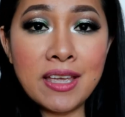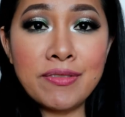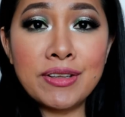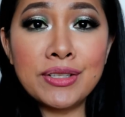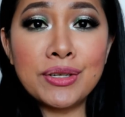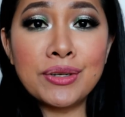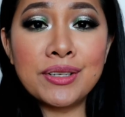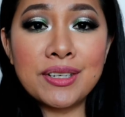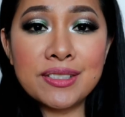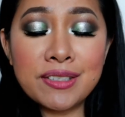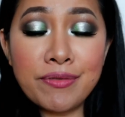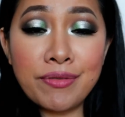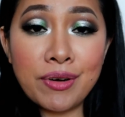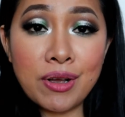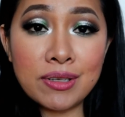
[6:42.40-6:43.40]
even though there's
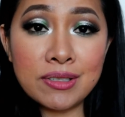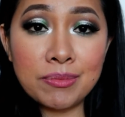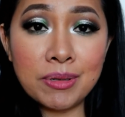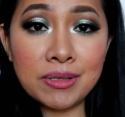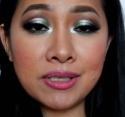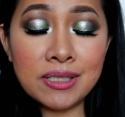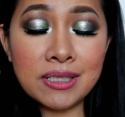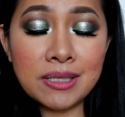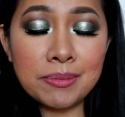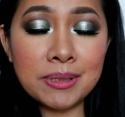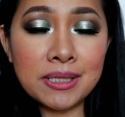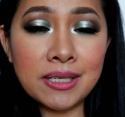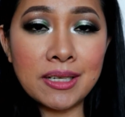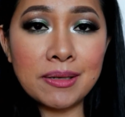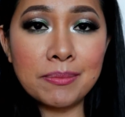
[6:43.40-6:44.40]
some flaws about this
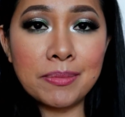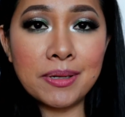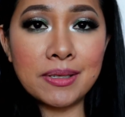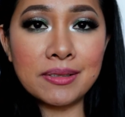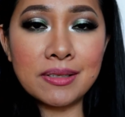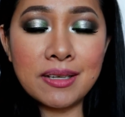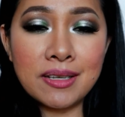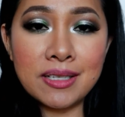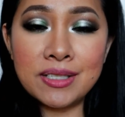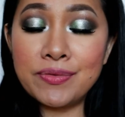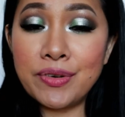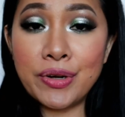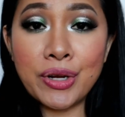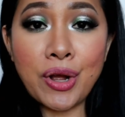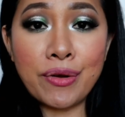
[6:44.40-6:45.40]
lipstick, but it's
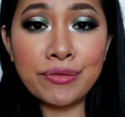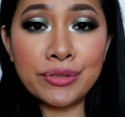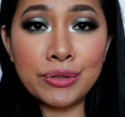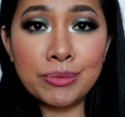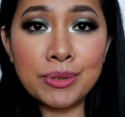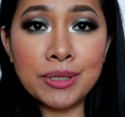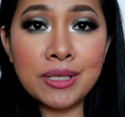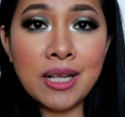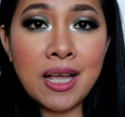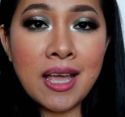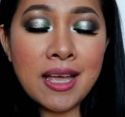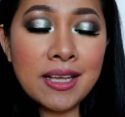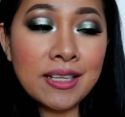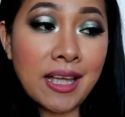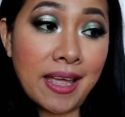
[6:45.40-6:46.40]
very comfortable
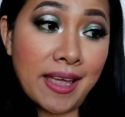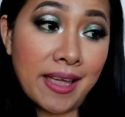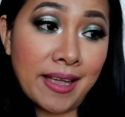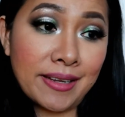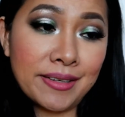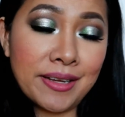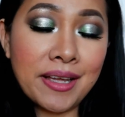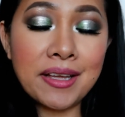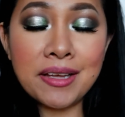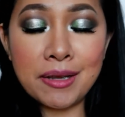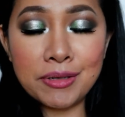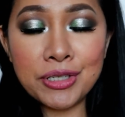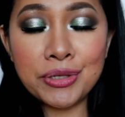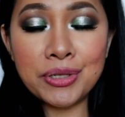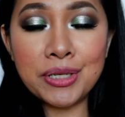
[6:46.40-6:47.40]
and
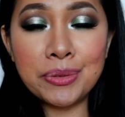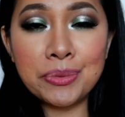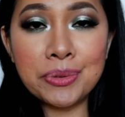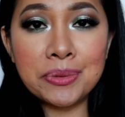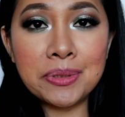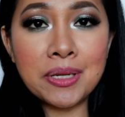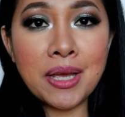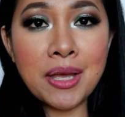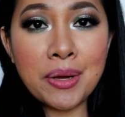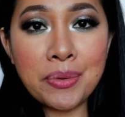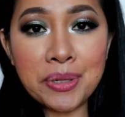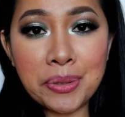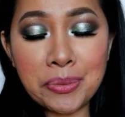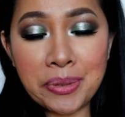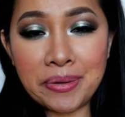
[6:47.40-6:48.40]
I surely would
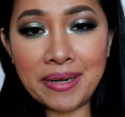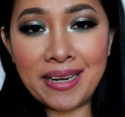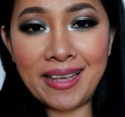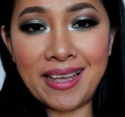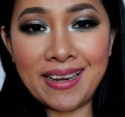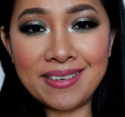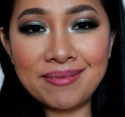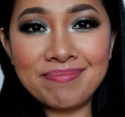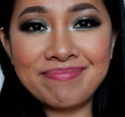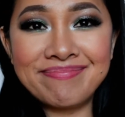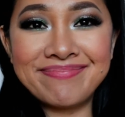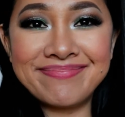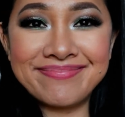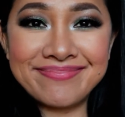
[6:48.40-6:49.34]
want to wear it again.